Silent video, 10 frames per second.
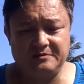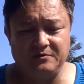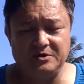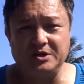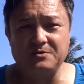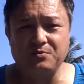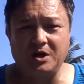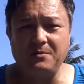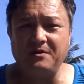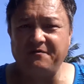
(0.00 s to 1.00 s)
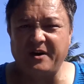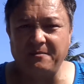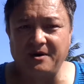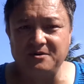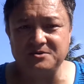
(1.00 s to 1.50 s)
Vung Tau is probably about
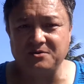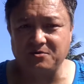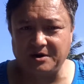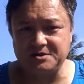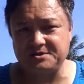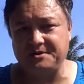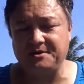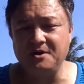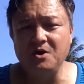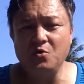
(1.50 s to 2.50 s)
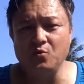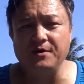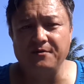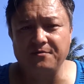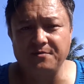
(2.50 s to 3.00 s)
5 miles across the
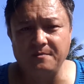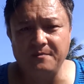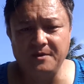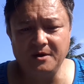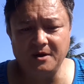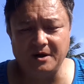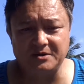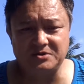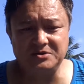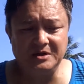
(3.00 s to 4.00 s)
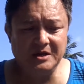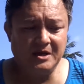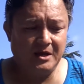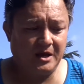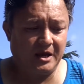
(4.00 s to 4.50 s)
river from us,
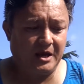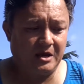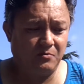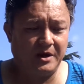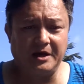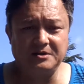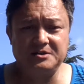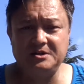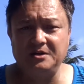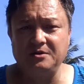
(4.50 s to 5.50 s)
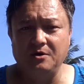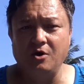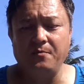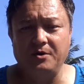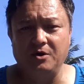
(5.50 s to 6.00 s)
and we got to see the
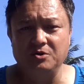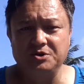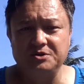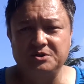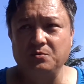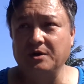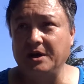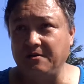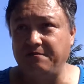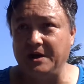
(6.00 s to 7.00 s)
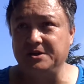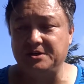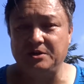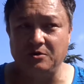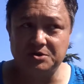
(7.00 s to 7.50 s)
open ocean. So we're kind of
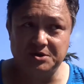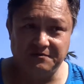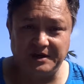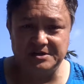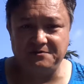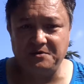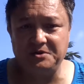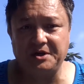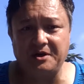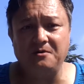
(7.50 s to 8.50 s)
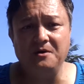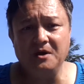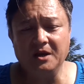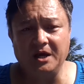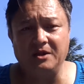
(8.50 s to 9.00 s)
facing the ocean, facing Vung Tau,
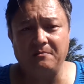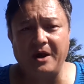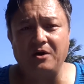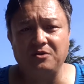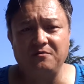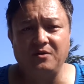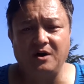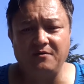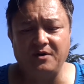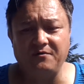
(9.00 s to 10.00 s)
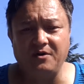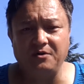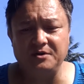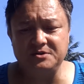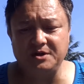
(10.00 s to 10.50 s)
kind of the mouth of
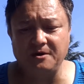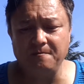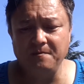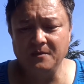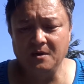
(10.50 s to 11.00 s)
all this here.